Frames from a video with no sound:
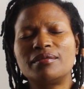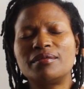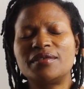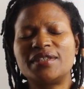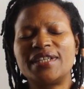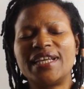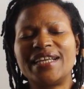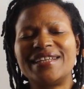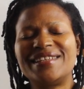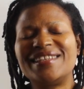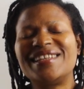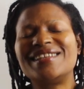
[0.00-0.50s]

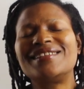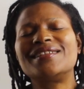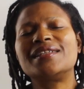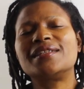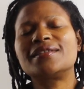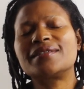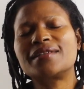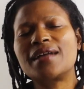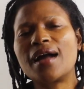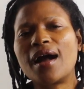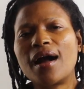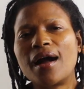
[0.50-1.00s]
say this
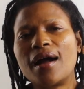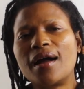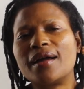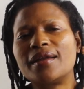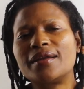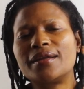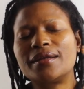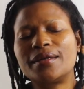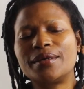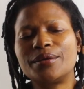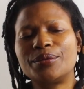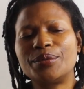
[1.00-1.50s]
is God.
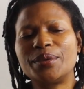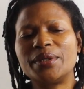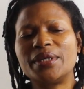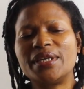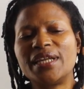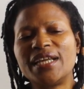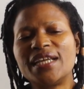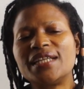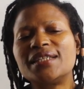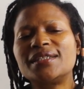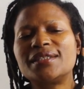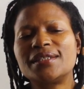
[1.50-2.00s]
We
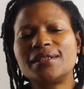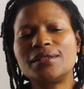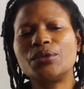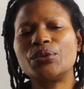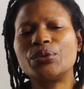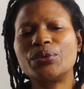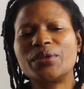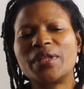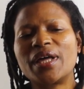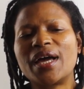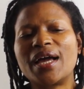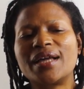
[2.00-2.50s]
need to
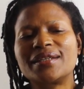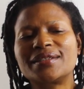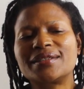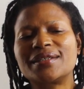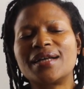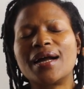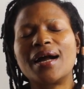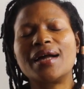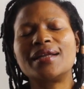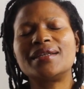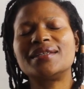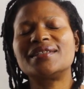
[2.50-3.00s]
know that
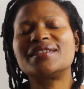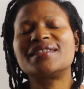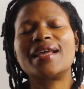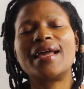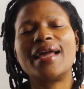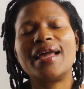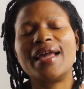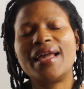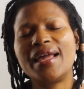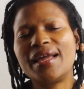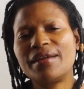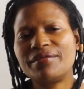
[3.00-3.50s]
God is
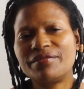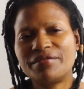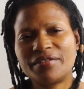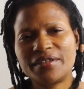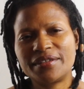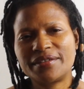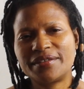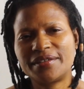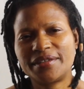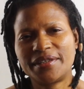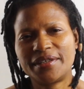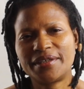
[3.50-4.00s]

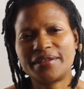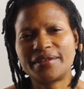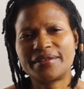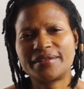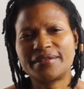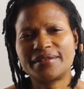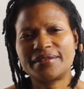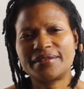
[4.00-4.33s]
everything.